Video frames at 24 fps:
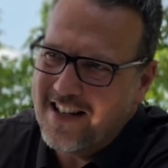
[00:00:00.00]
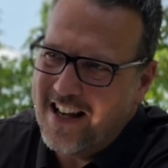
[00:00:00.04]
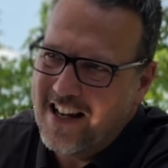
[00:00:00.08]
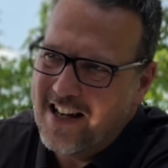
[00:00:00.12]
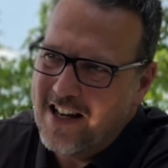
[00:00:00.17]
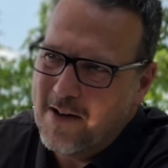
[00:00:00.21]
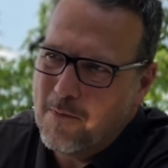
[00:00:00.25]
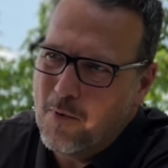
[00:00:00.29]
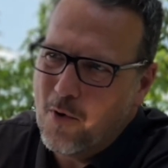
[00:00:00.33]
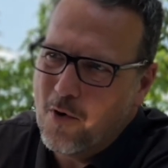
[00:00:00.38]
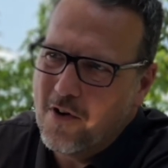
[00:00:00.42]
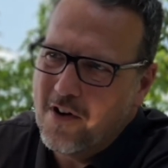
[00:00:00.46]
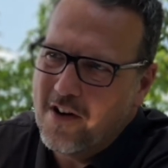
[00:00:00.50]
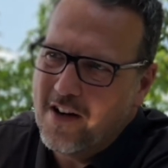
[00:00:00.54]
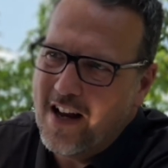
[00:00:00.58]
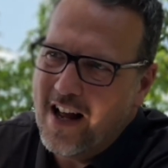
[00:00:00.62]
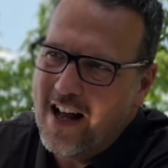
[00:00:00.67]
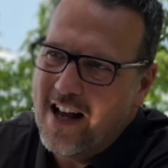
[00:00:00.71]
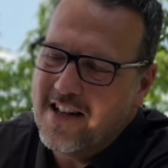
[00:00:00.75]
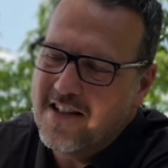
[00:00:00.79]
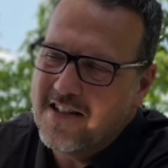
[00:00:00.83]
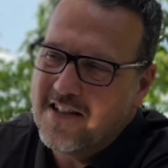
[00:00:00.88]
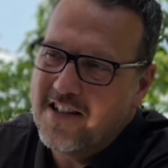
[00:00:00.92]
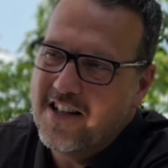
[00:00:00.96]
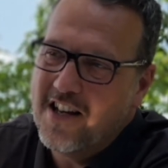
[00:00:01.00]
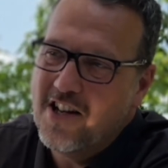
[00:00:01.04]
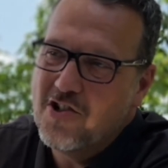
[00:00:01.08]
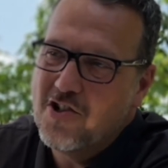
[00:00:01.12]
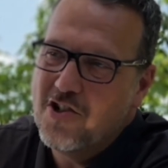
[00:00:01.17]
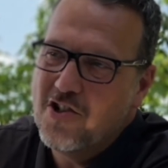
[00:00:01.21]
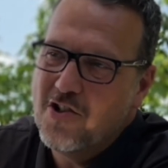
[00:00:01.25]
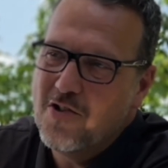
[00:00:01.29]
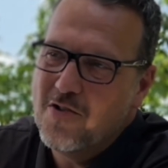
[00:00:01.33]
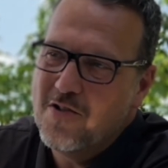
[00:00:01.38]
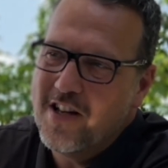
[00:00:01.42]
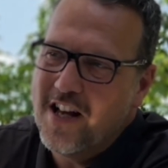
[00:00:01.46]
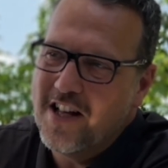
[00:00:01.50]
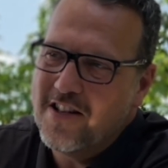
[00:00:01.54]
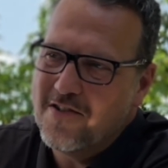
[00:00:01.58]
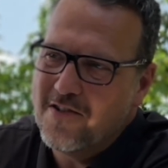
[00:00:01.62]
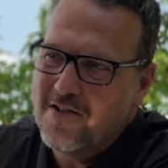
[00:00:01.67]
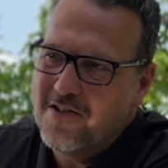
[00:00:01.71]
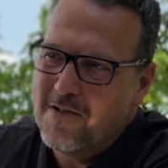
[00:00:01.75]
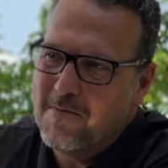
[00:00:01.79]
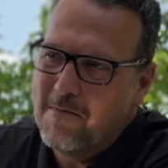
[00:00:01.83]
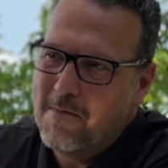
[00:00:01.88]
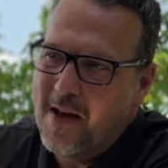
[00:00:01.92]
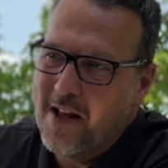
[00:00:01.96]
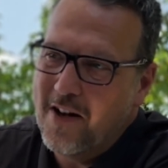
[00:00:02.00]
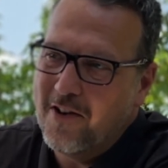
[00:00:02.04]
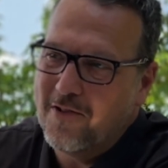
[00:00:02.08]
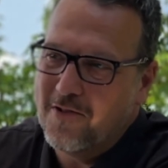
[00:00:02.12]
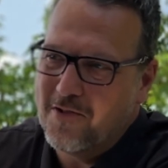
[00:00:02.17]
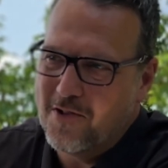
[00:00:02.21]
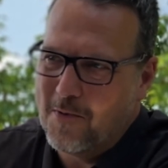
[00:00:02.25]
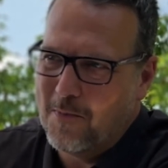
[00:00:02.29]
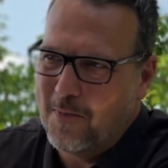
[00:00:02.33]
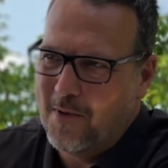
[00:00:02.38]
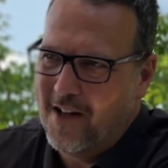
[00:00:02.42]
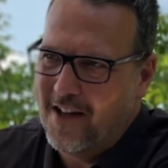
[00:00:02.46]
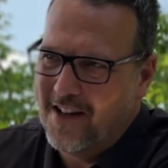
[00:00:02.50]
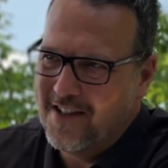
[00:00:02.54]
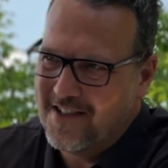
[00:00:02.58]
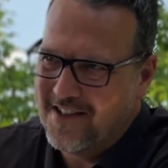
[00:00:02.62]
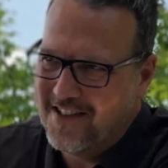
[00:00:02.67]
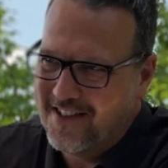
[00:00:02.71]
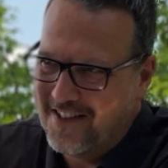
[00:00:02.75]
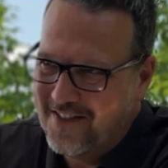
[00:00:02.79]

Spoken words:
And imported it as kitchen utensils and medical supplies.